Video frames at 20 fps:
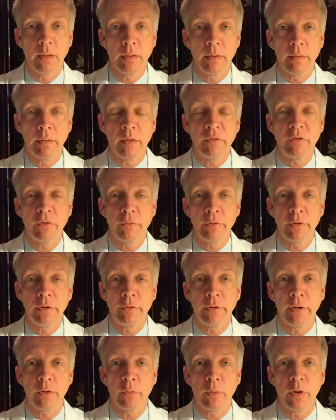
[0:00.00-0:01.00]
That's a really
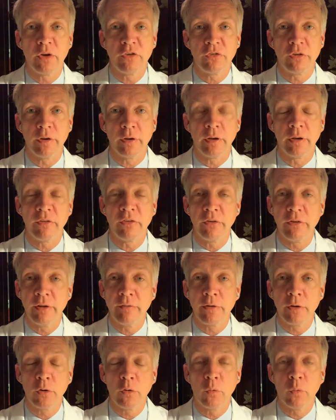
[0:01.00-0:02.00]
great question, and it's a
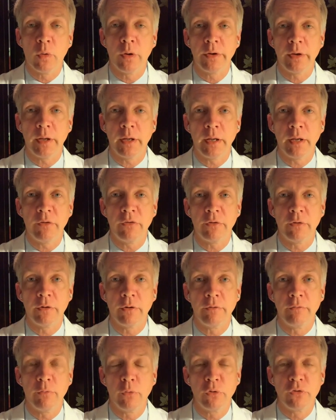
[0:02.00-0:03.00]
difficult one to answer,
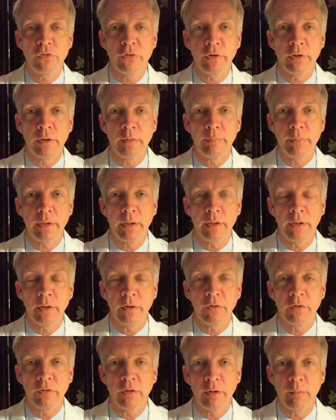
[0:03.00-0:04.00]
unfortunately,
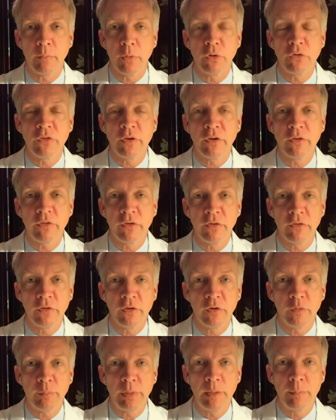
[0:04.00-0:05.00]
because in most
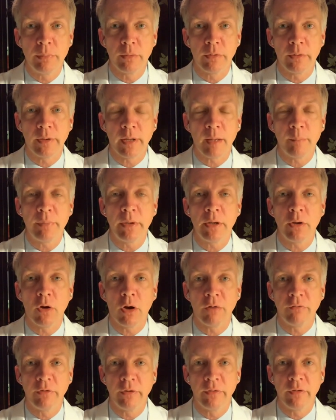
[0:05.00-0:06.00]
instances, people are not being
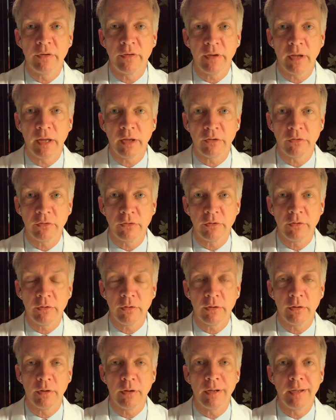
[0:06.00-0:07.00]
offered the test
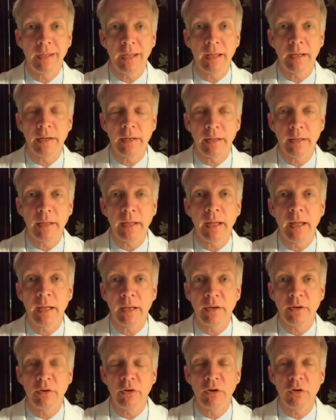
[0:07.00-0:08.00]
again and again
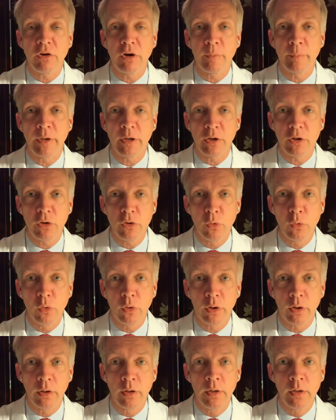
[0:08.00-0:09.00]
to determine
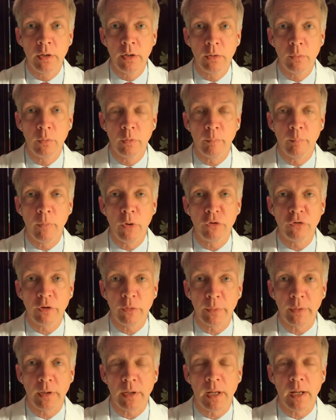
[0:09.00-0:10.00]
cure. We're mostly
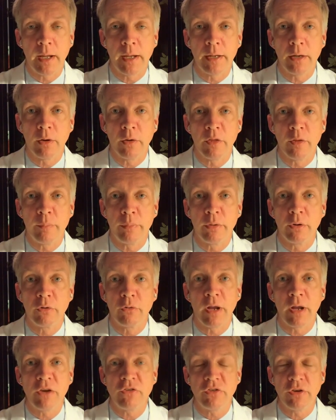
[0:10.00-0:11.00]
relying on the
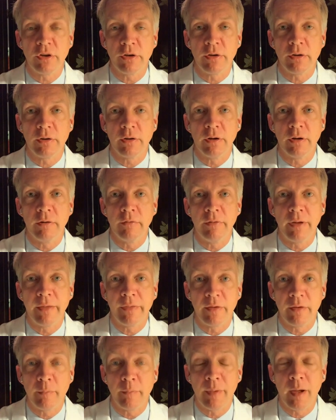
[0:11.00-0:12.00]
progression of and the
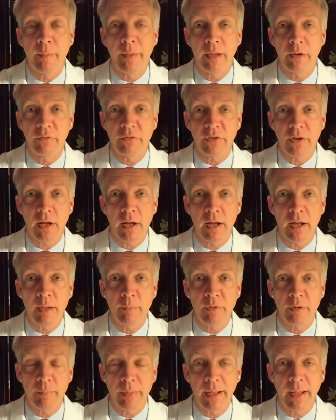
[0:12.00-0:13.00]
amount of time
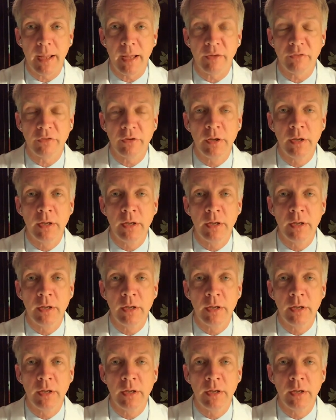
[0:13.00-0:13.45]
to pass.